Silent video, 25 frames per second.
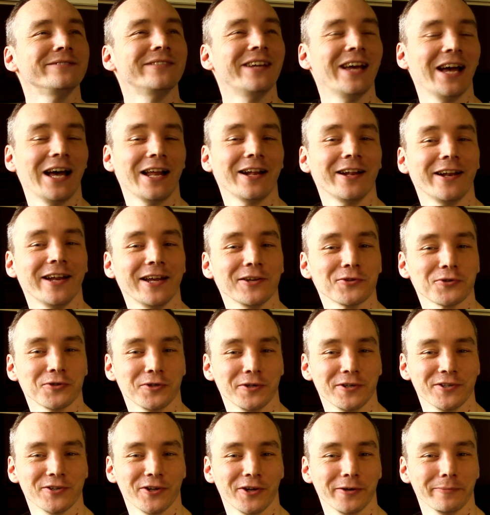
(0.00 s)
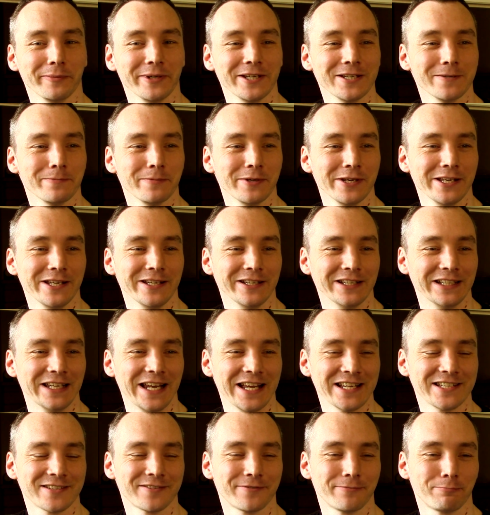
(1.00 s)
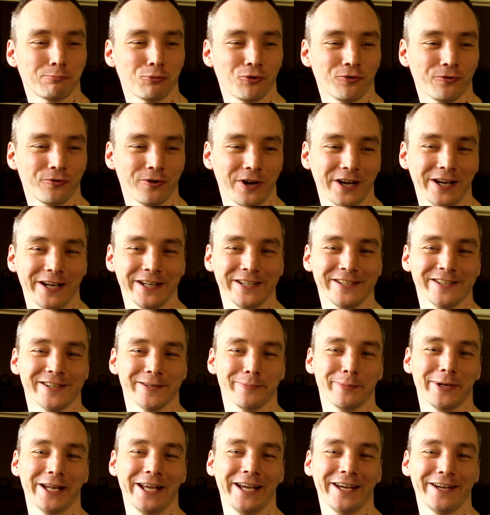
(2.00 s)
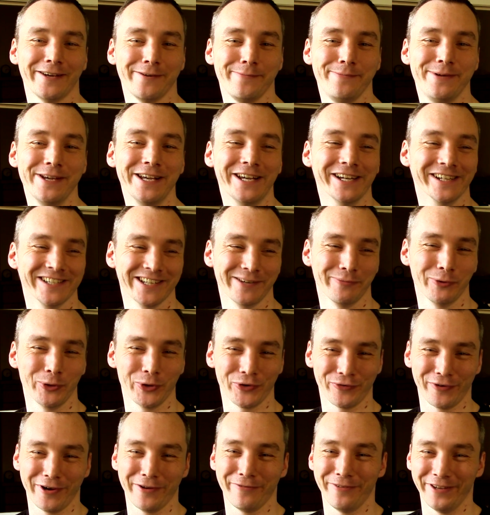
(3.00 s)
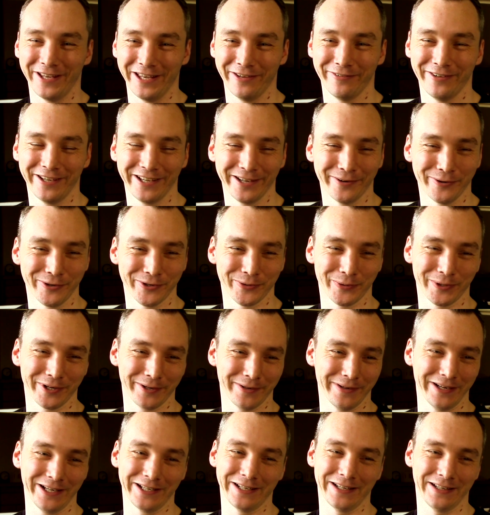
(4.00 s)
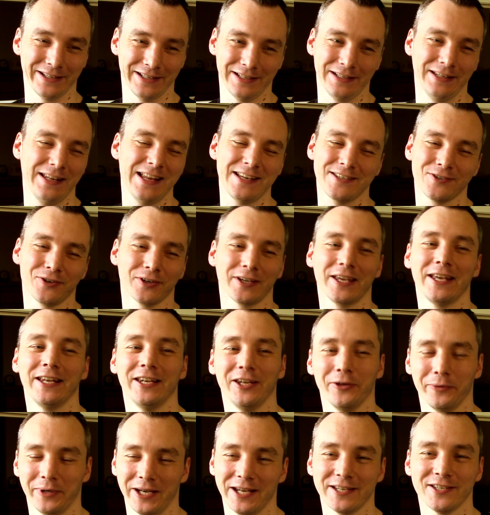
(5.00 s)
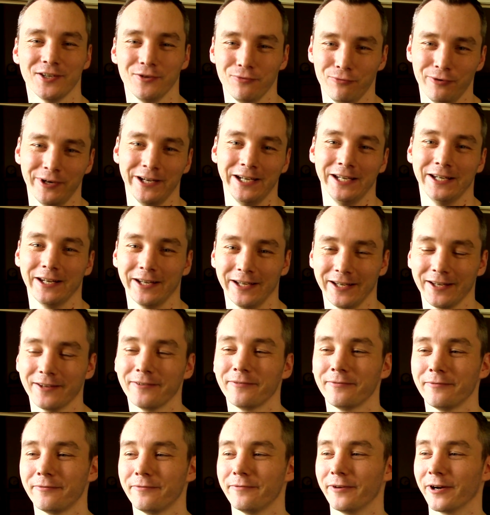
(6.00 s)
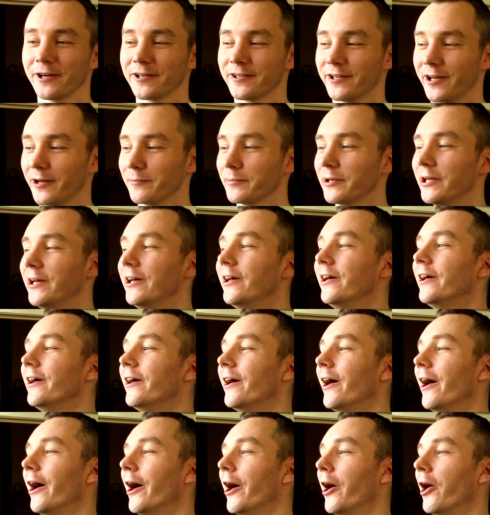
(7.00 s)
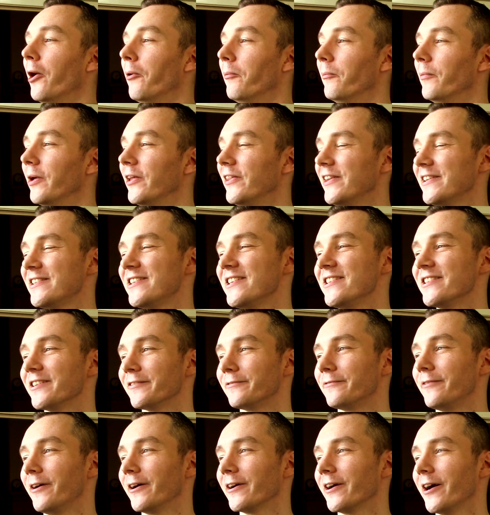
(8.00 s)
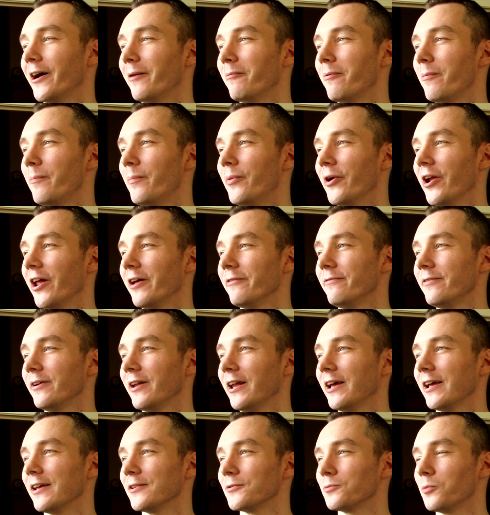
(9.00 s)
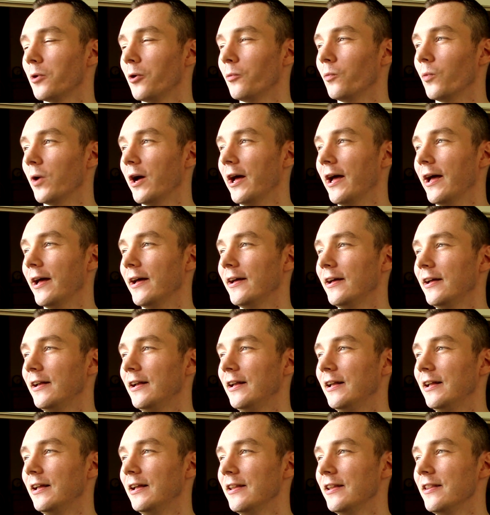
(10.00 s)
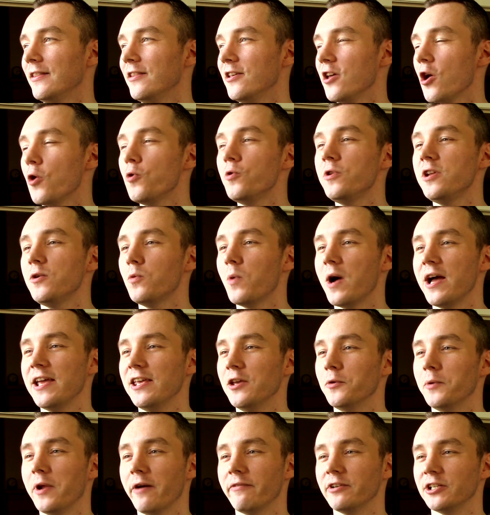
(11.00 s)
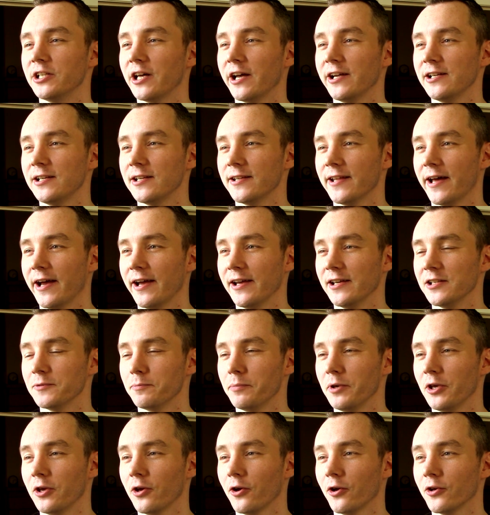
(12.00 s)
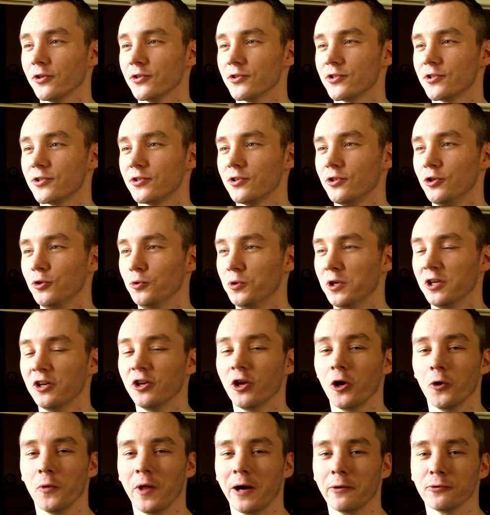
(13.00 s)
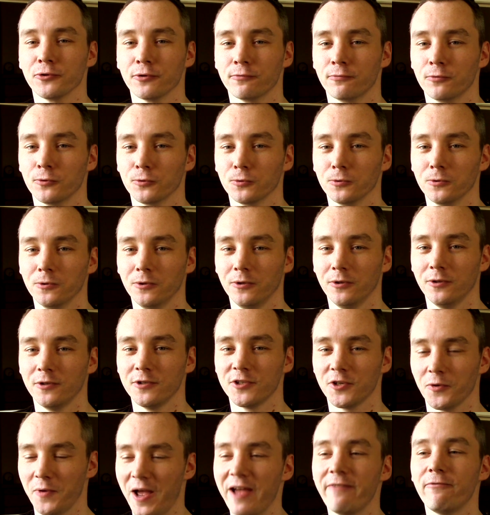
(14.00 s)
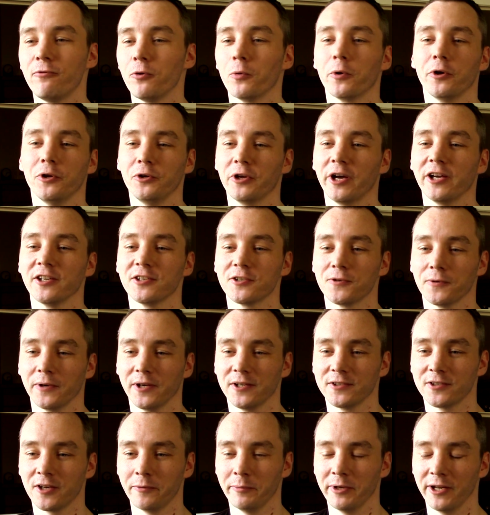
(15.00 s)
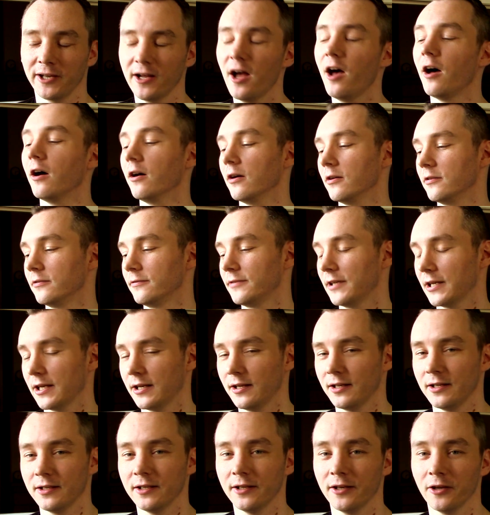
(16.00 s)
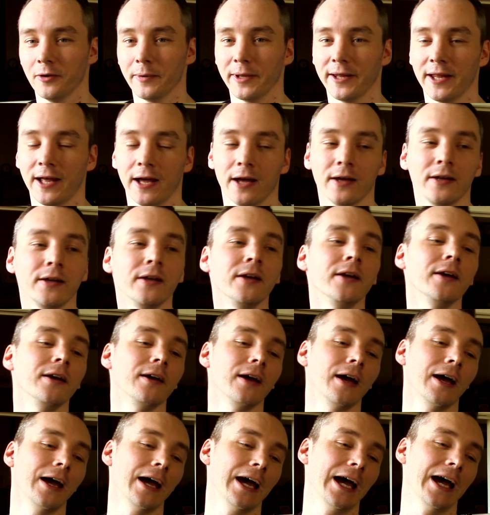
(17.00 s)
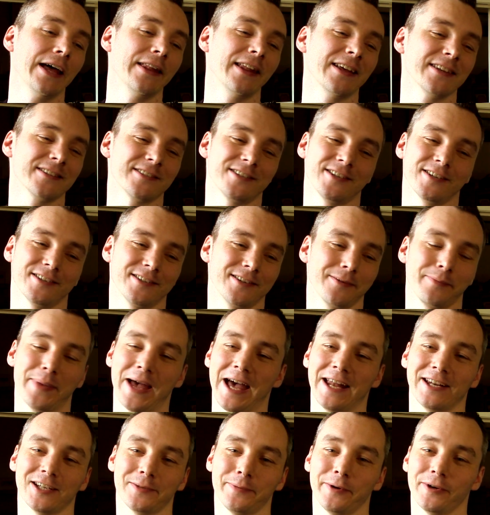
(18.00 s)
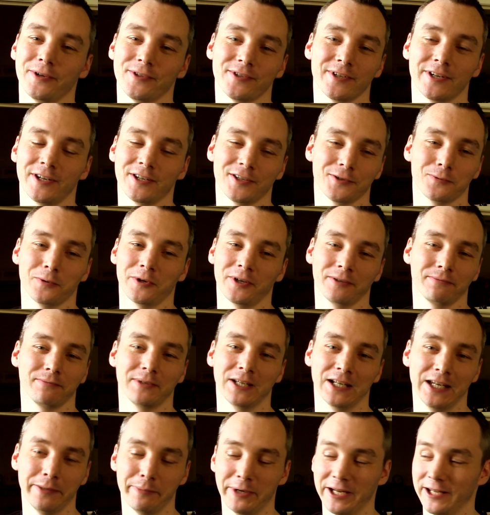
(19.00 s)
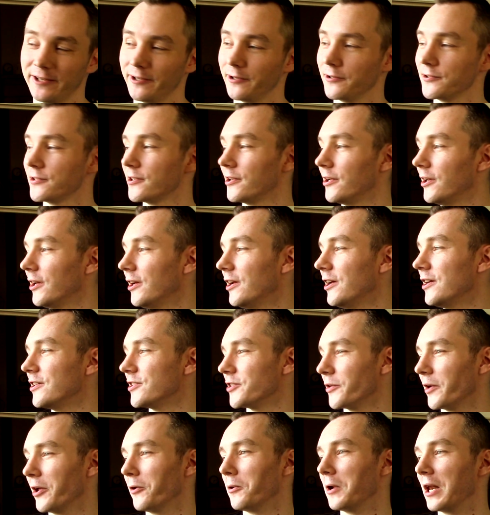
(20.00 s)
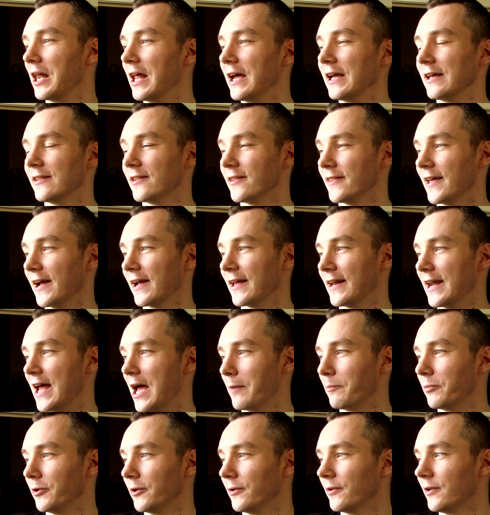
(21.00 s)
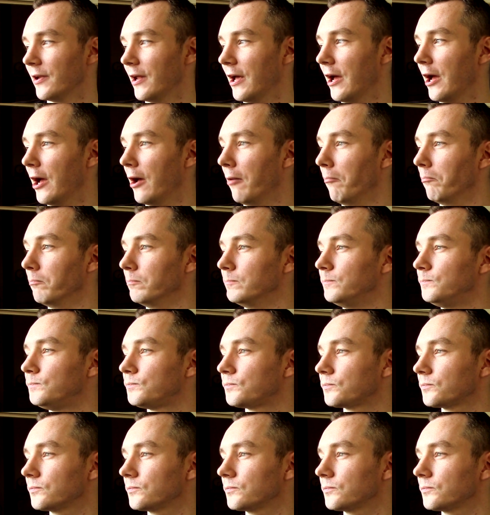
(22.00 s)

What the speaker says: Alan Hazelden is on me to be less friendly to the player, because I'm always very forgiving. I always want to, like, let's not kill you unless you really, like, fucked up. And this is a fuck up, but I feel like it's one where the only way you'd ever die to that is because you didn't know that was a rule. So everyone who dies to it is going to be like, oh, fucking hell, I didn't know about that. And that's just a bad experience, and I just want to eliminate those. So I don't like that can happen.